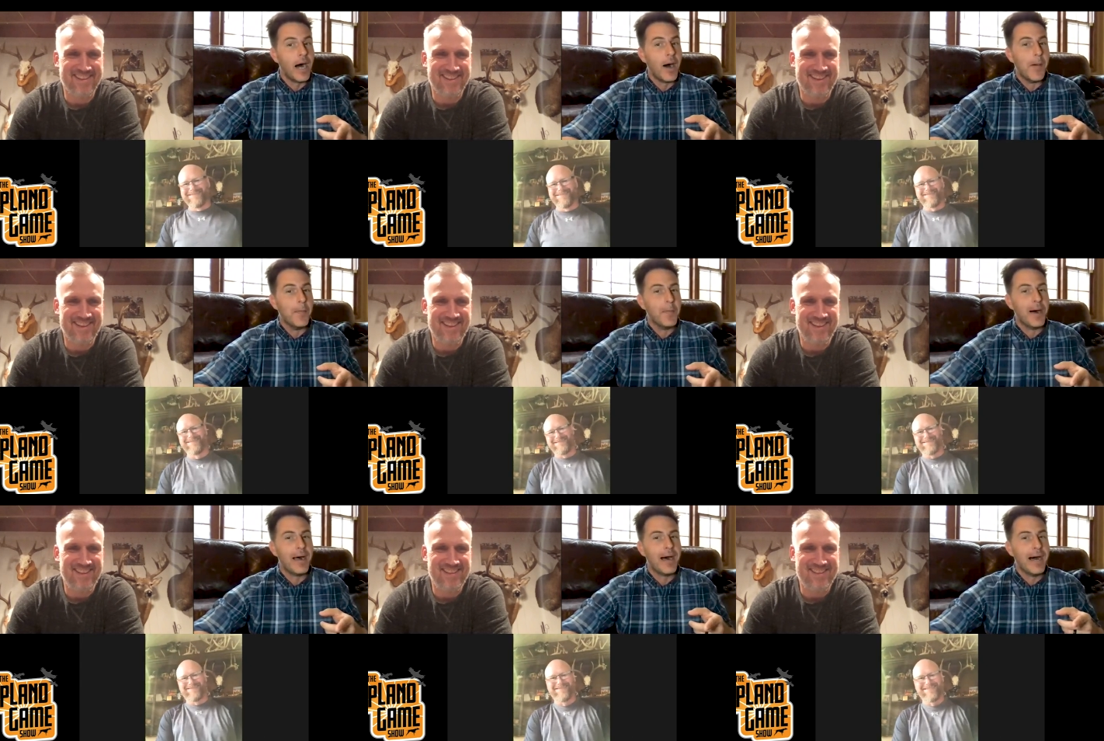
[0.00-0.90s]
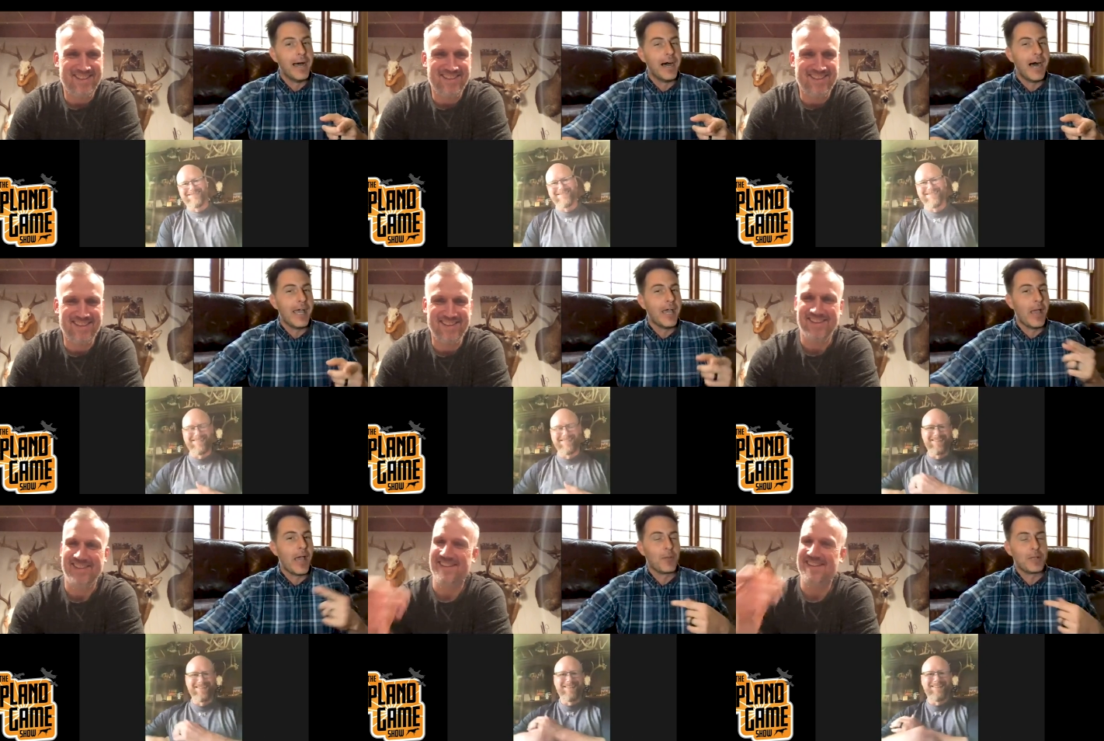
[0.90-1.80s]
Speaker 1: um, uh, I,
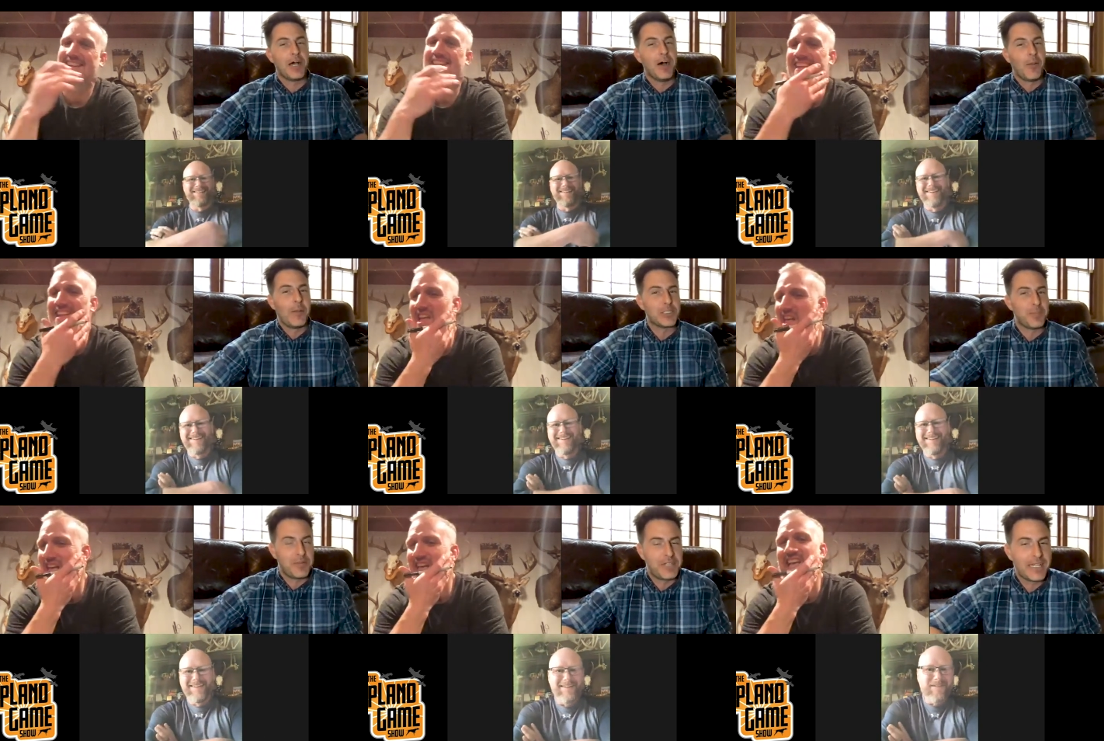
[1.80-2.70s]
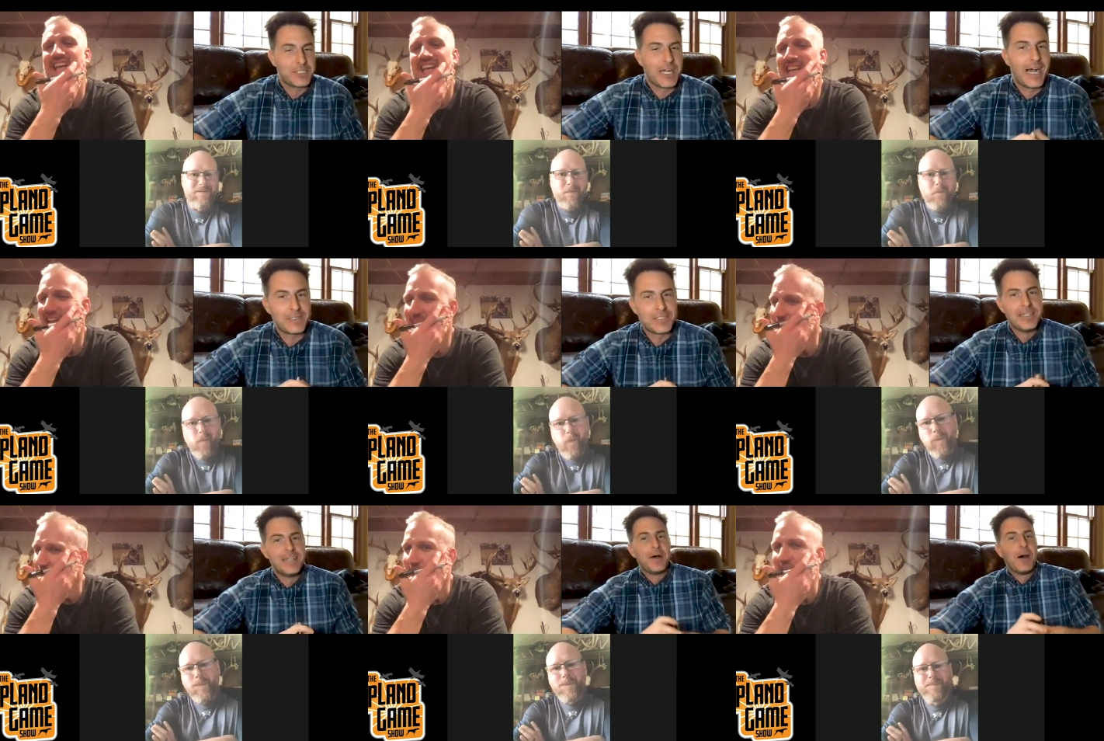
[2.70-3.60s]
uh, and we saw Elizabeth take shots,
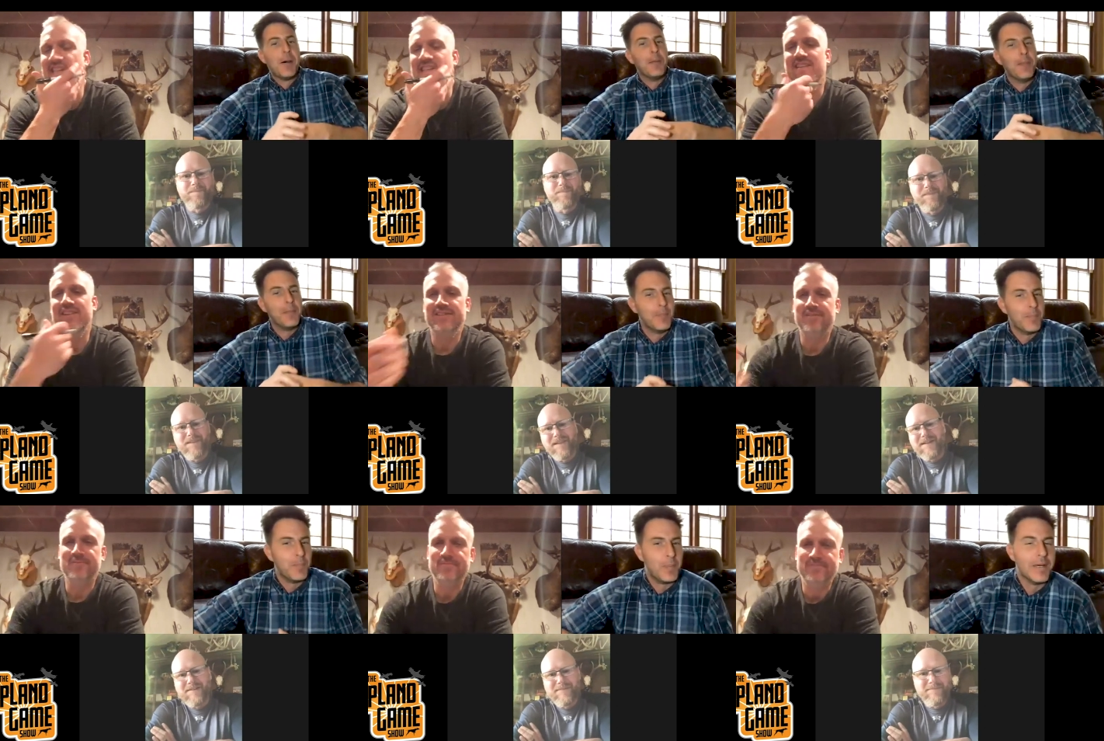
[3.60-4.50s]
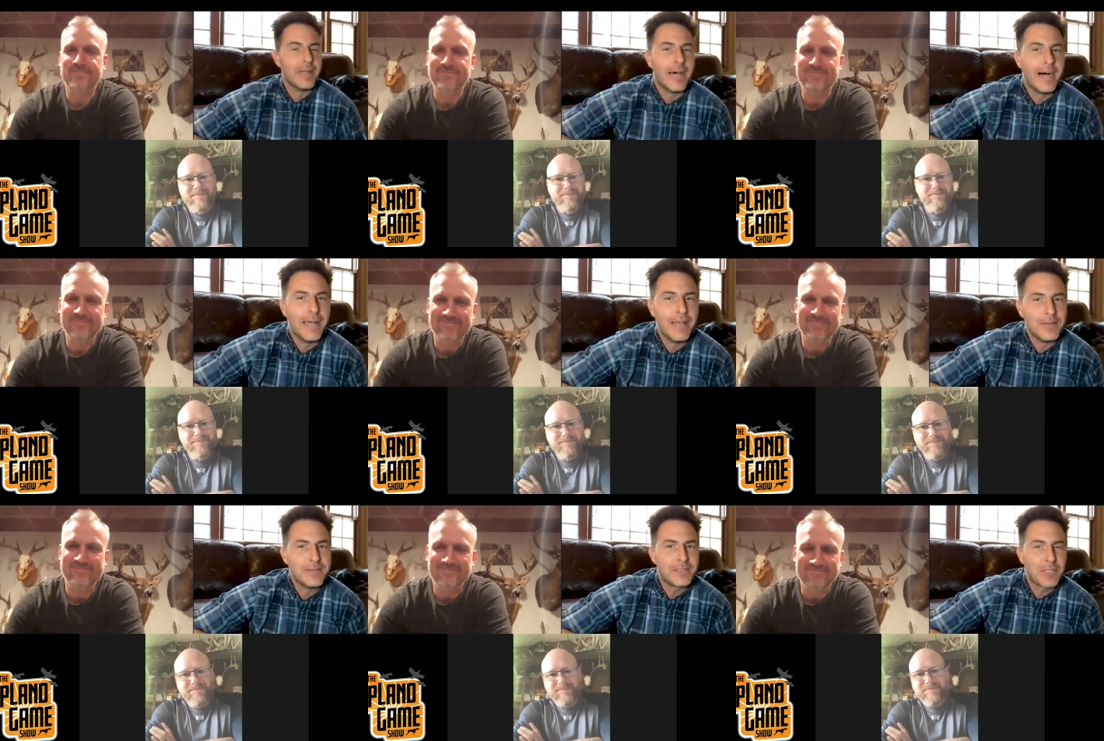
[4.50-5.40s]
um, but uh,
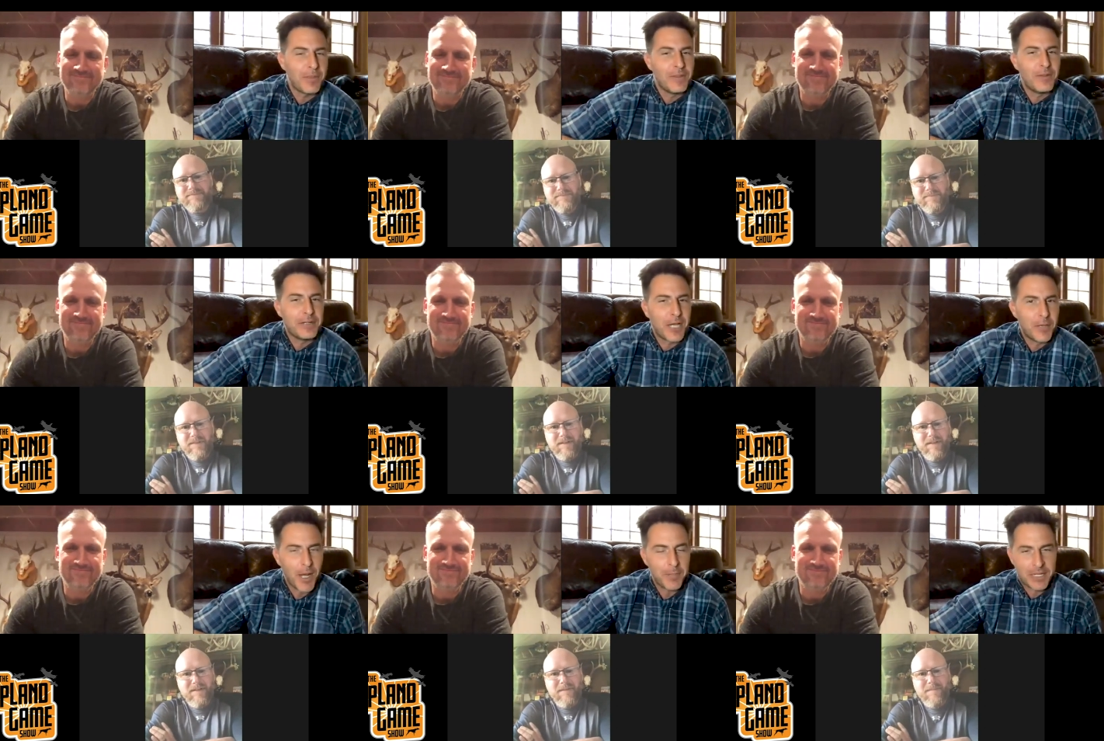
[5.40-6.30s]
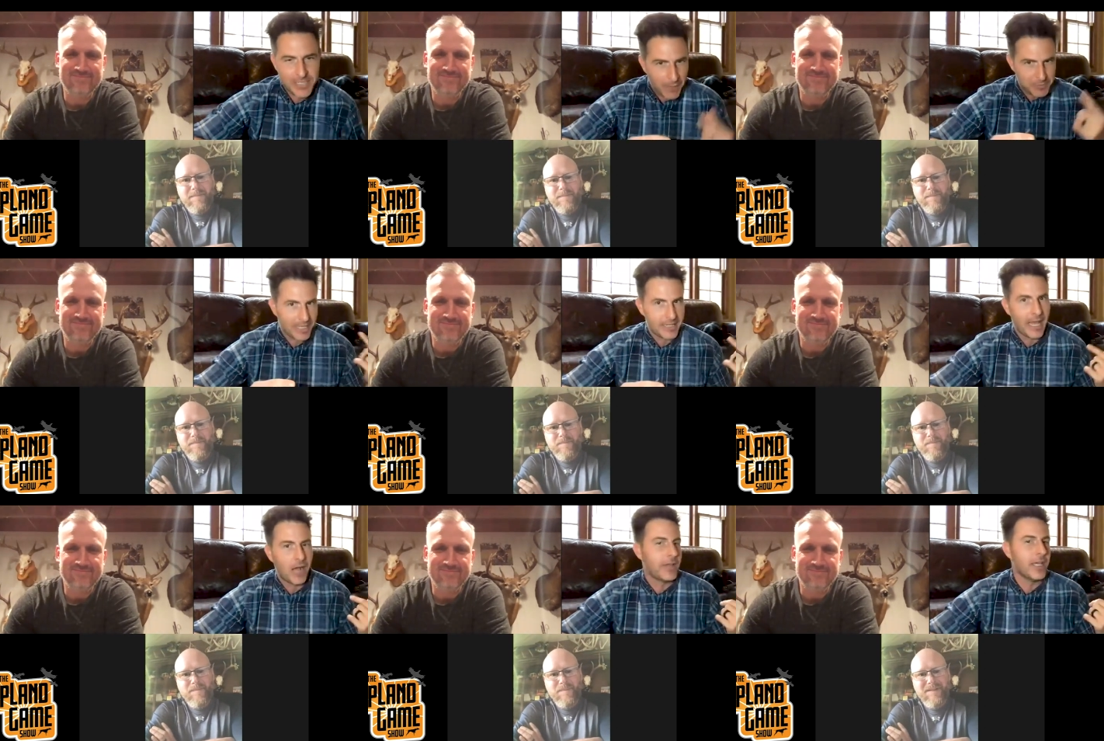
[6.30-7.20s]
something didn't come up because I was
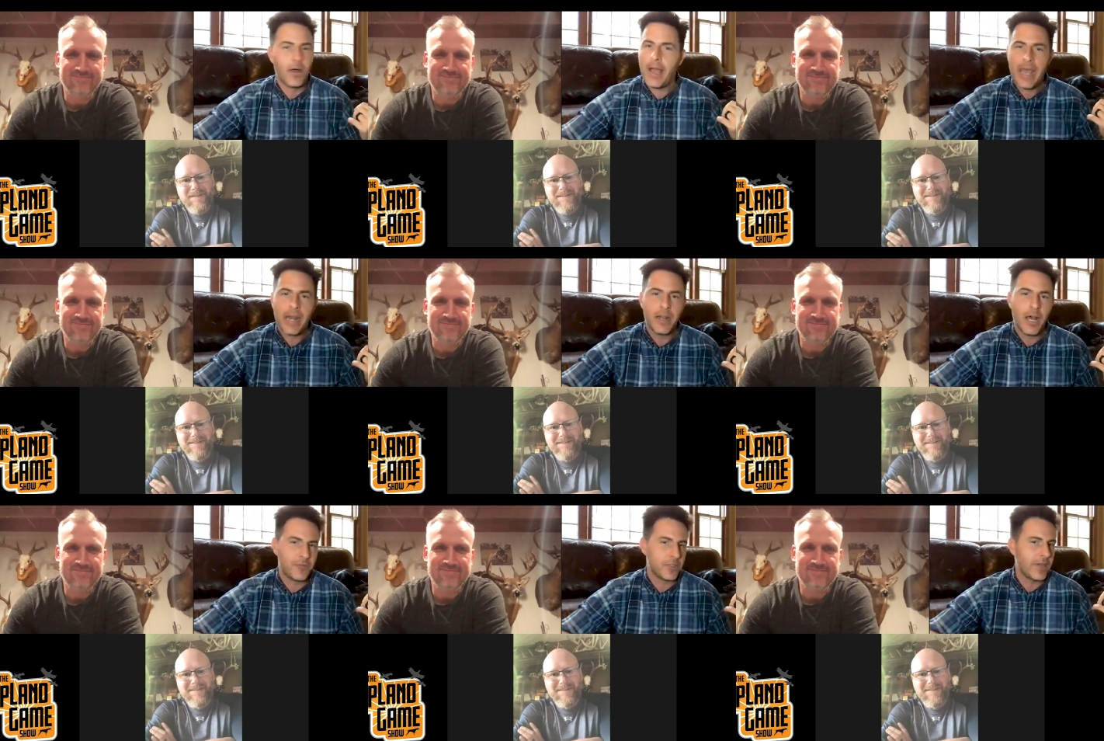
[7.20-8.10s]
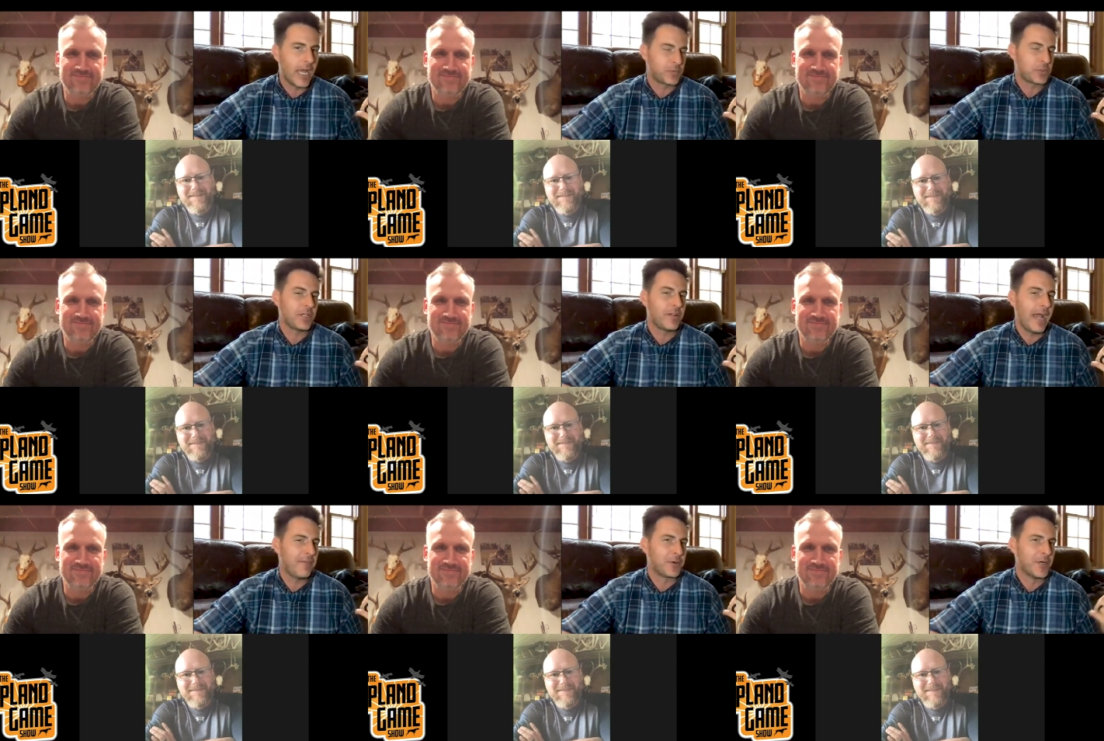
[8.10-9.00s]
headed downhill. I'd had enough, and you guys were still
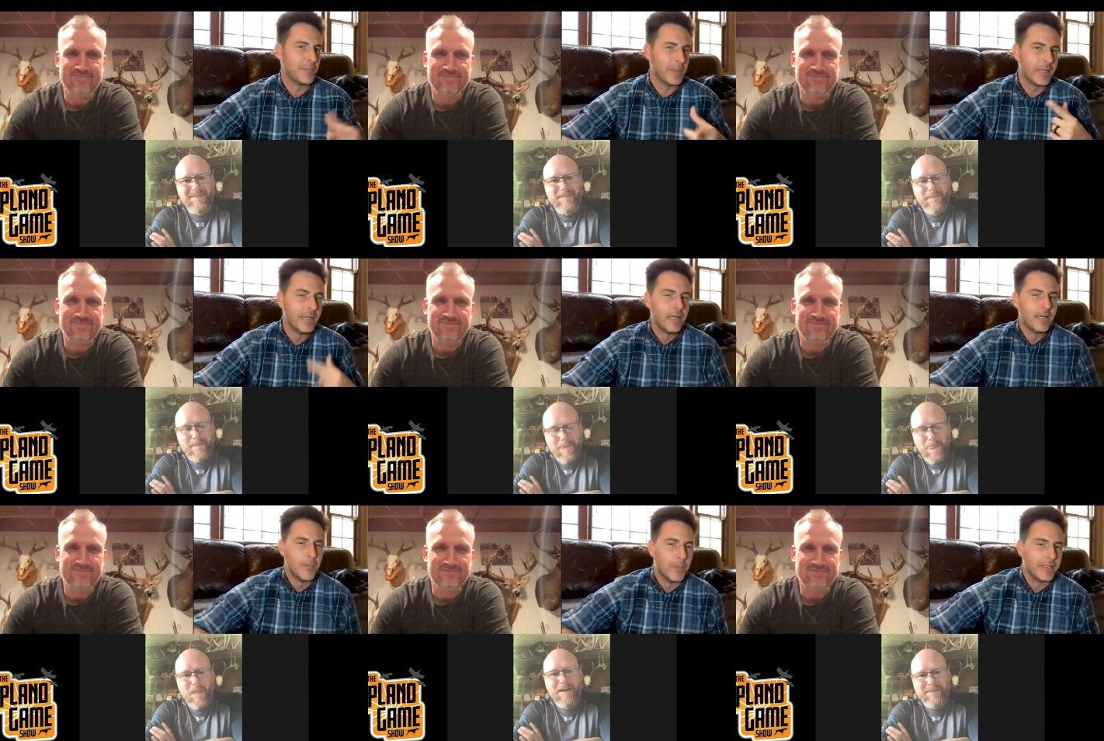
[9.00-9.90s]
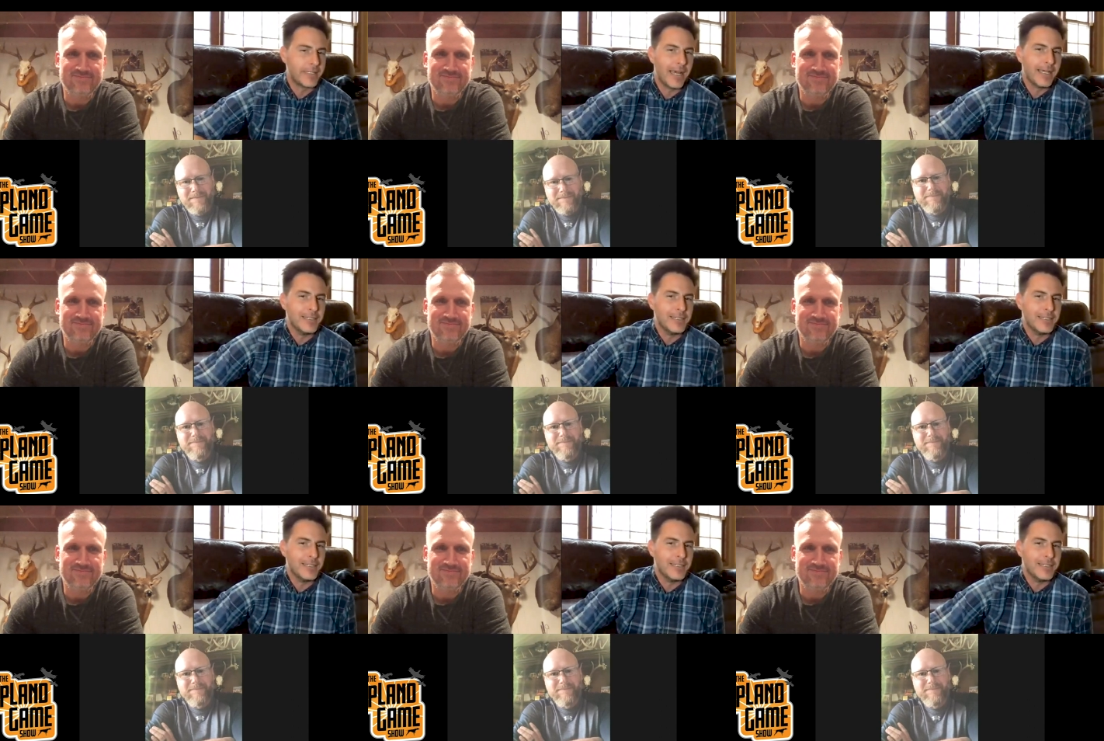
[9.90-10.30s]
after it. But but uh,